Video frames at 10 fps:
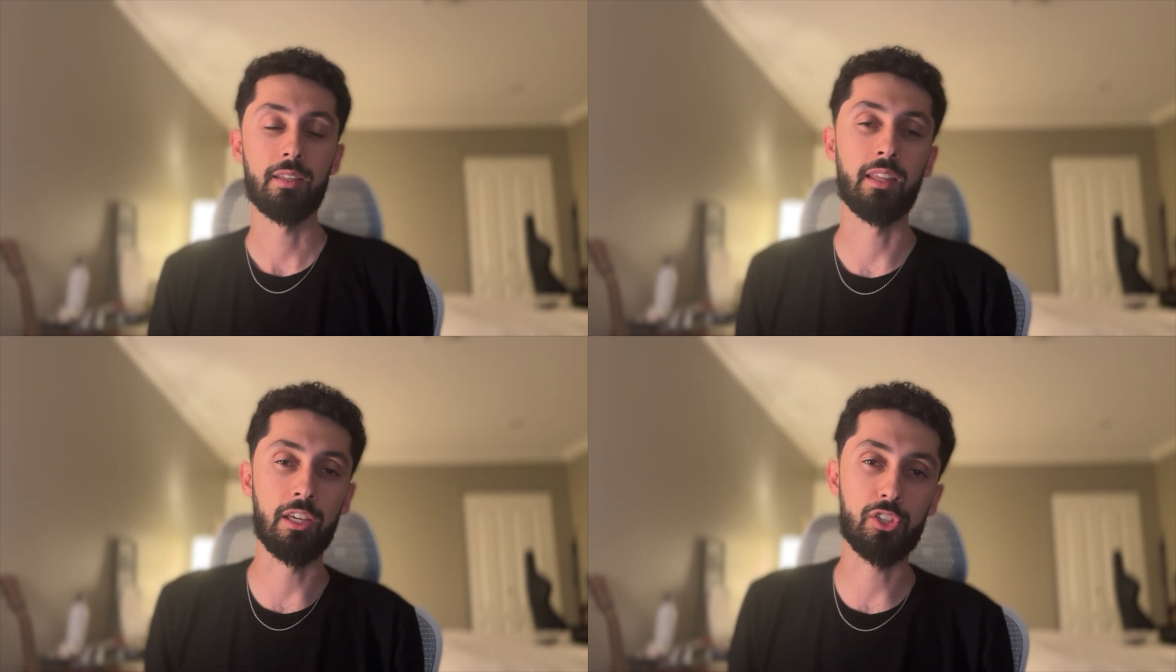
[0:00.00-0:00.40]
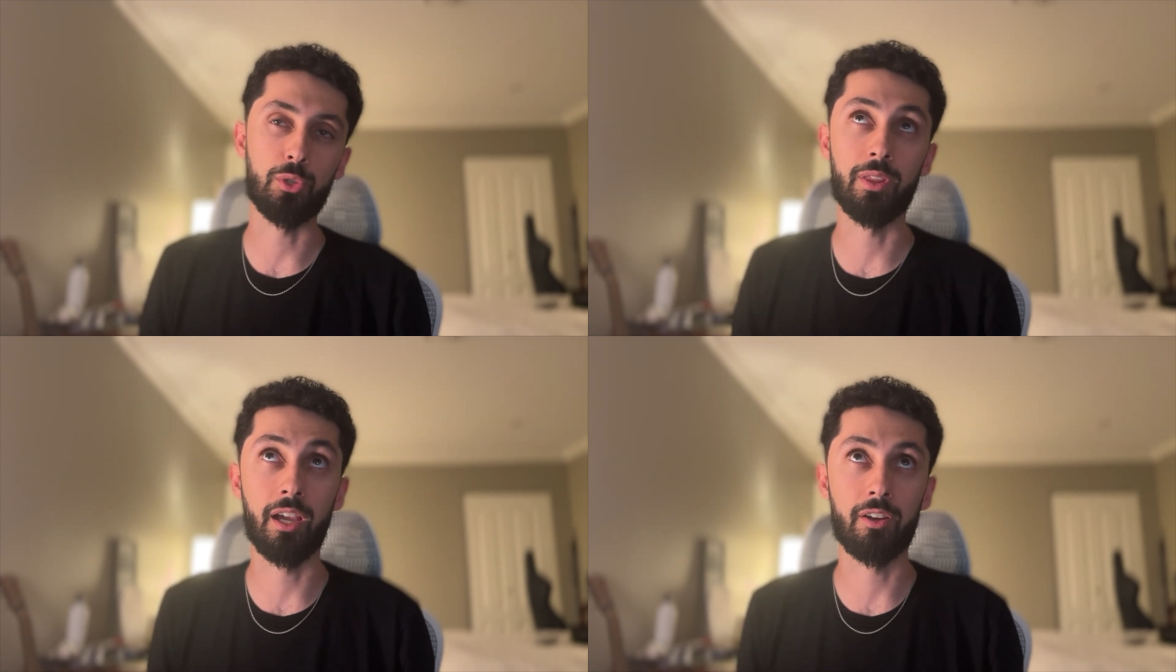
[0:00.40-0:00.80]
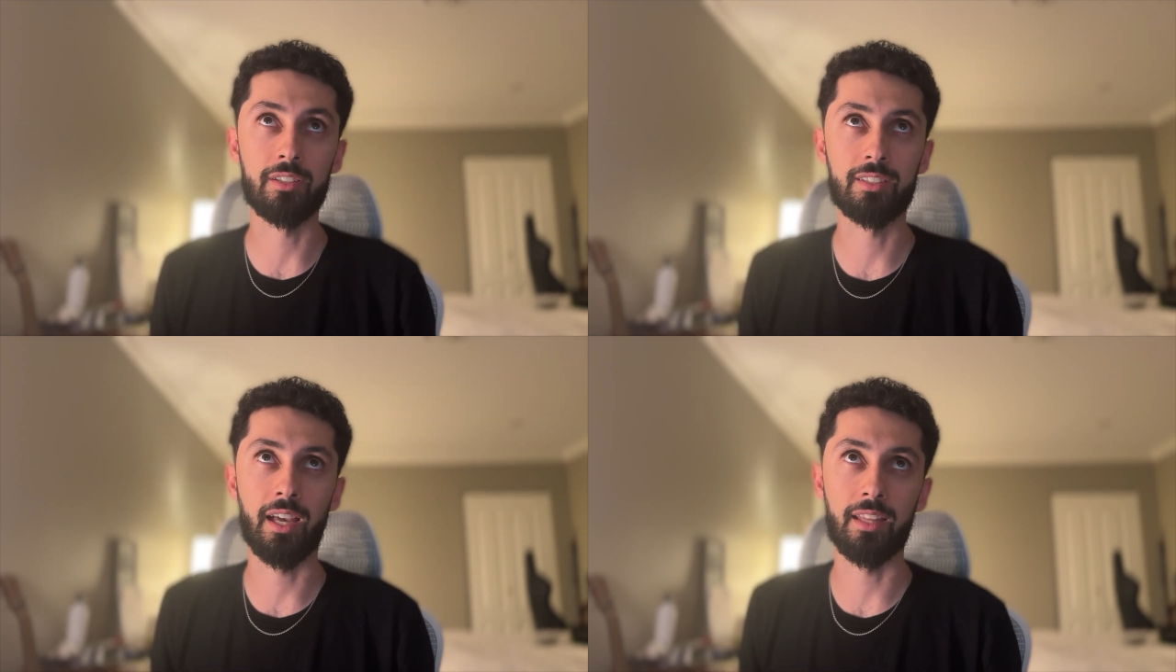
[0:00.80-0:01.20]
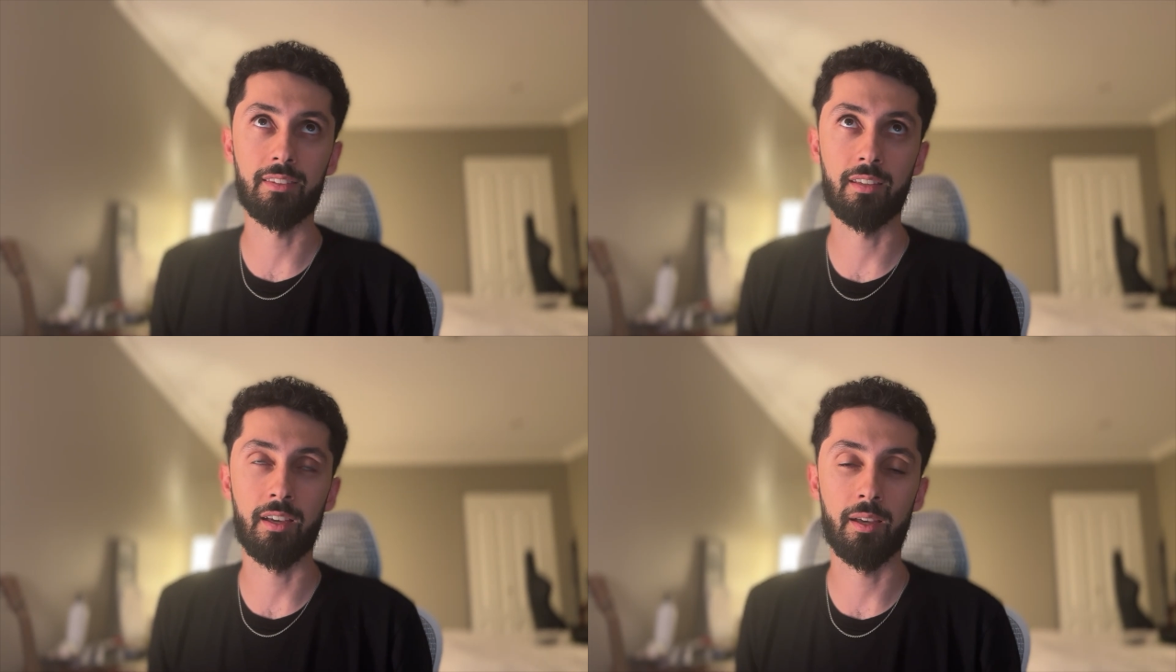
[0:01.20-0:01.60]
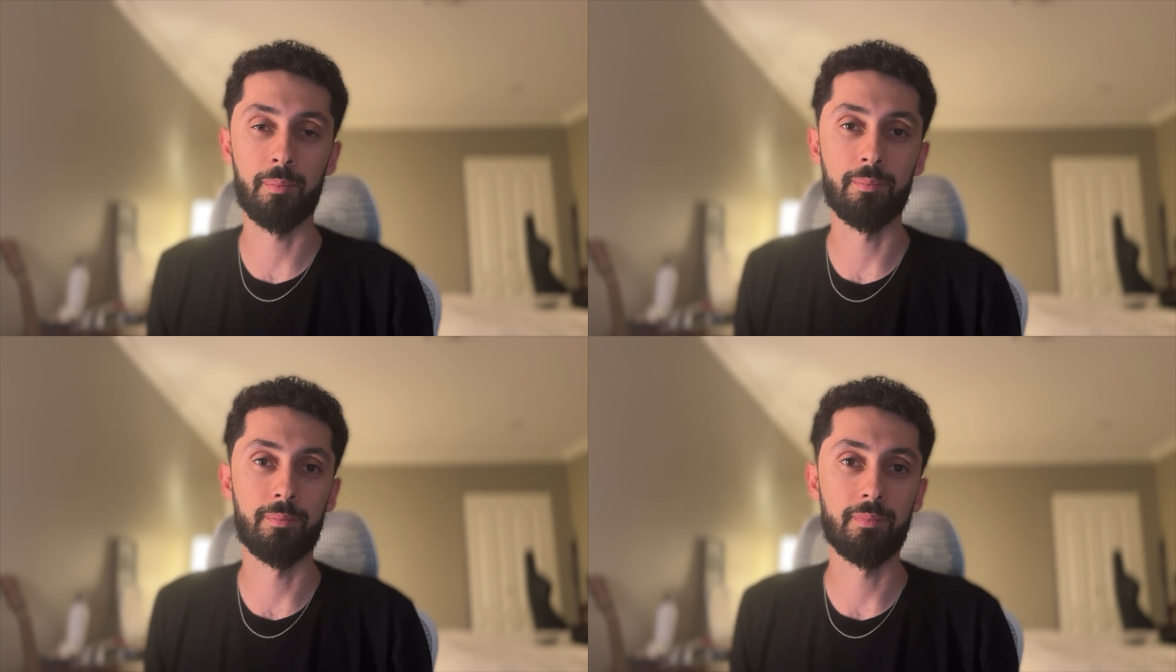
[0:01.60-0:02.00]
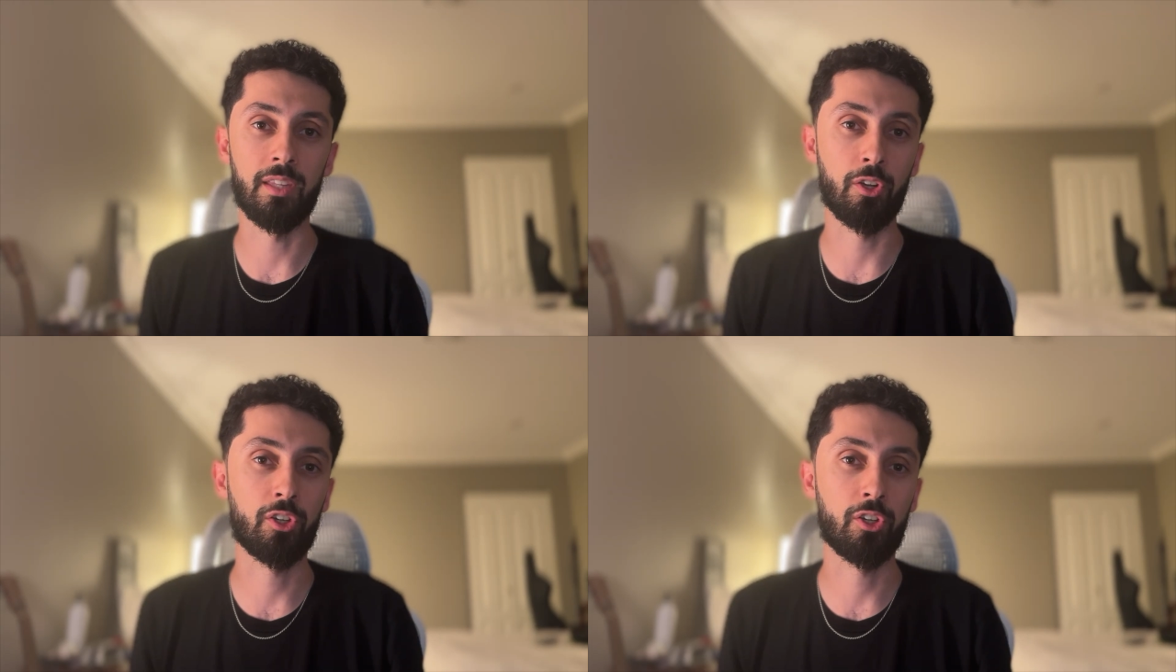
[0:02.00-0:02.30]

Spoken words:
The issue there is that there